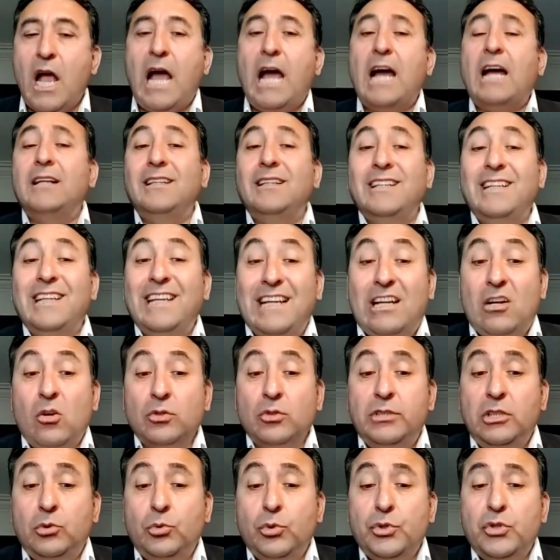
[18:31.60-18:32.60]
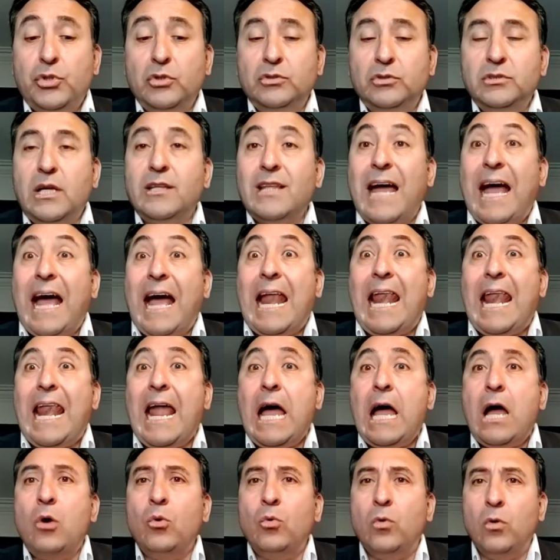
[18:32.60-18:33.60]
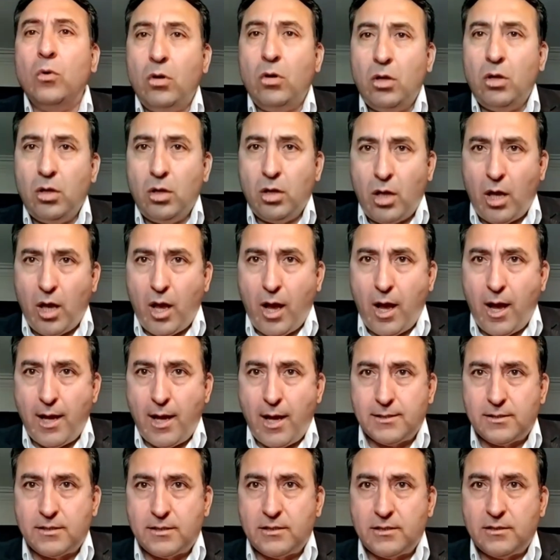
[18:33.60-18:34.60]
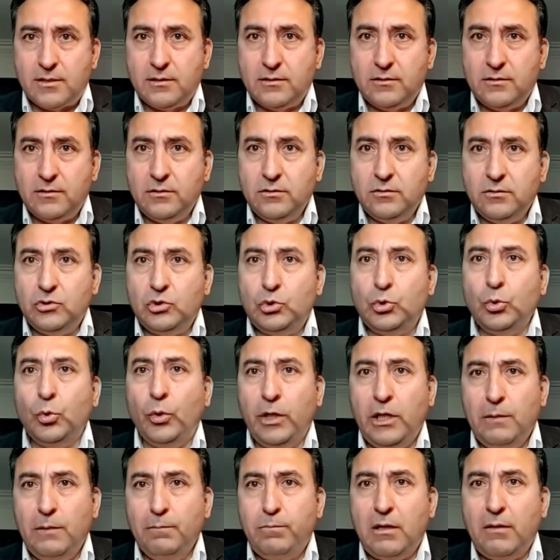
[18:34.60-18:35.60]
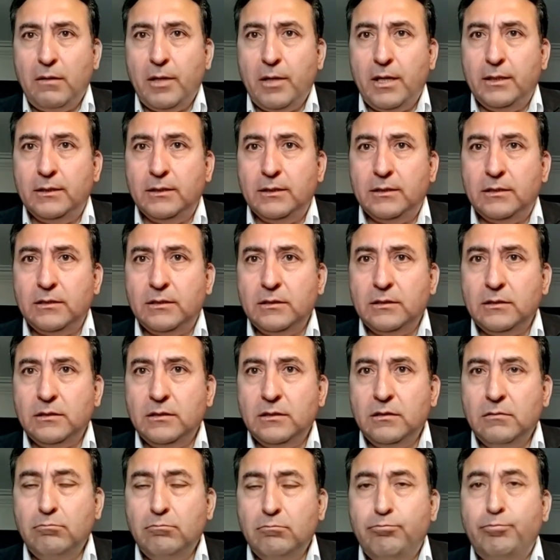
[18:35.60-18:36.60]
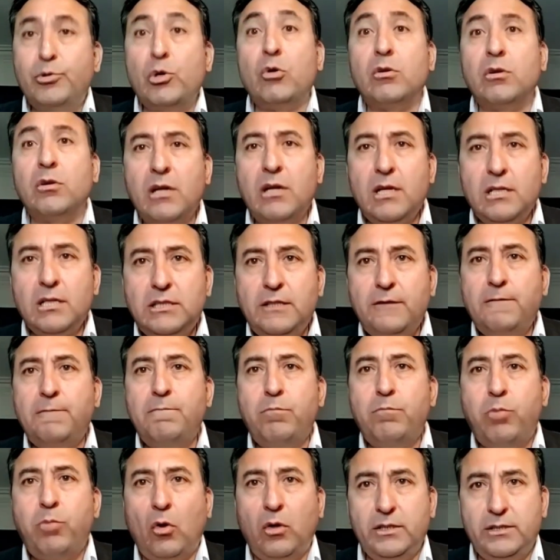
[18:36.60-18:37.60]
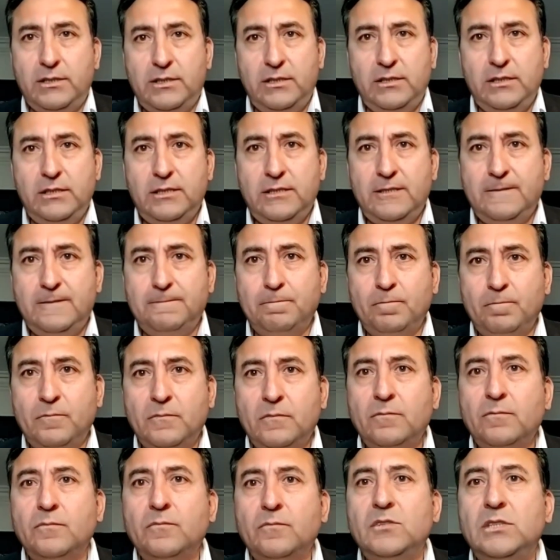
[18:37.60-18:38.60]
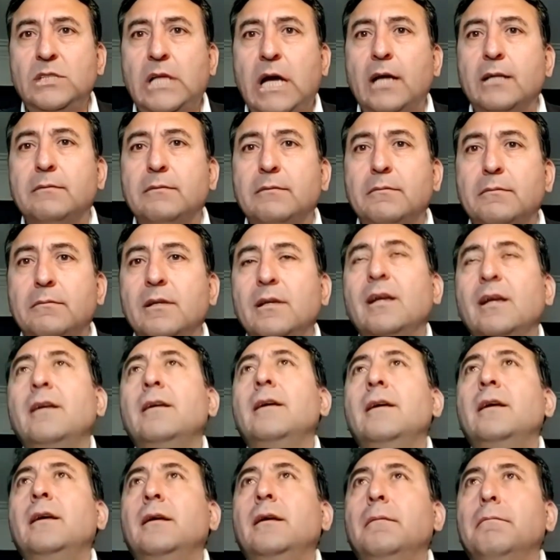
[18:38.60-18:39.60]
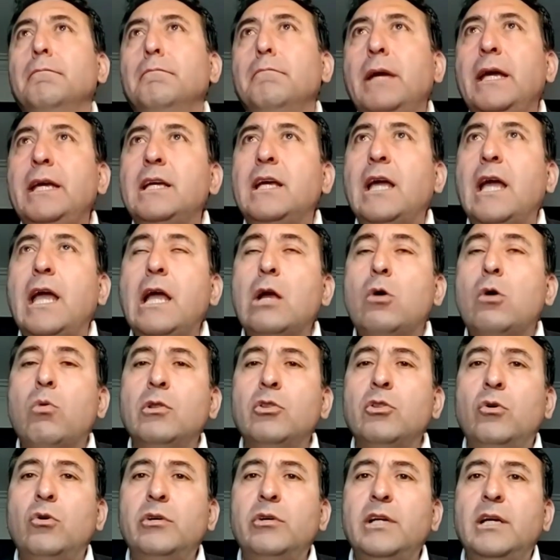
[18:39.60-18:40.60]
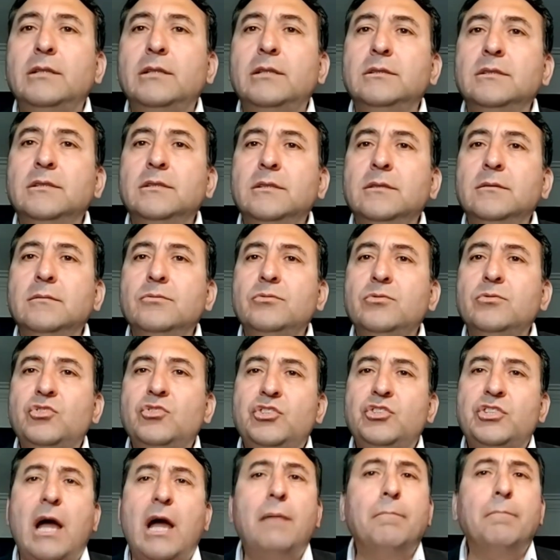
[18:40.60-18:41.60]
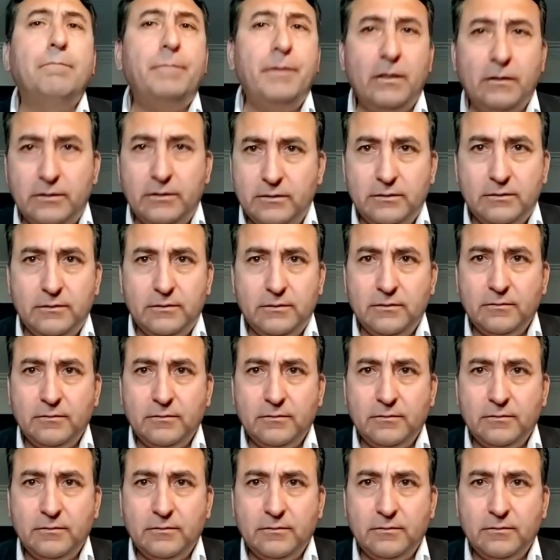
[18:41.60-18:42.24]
and a constitution that allows us to implement progressive policies that make Ecuadorian champion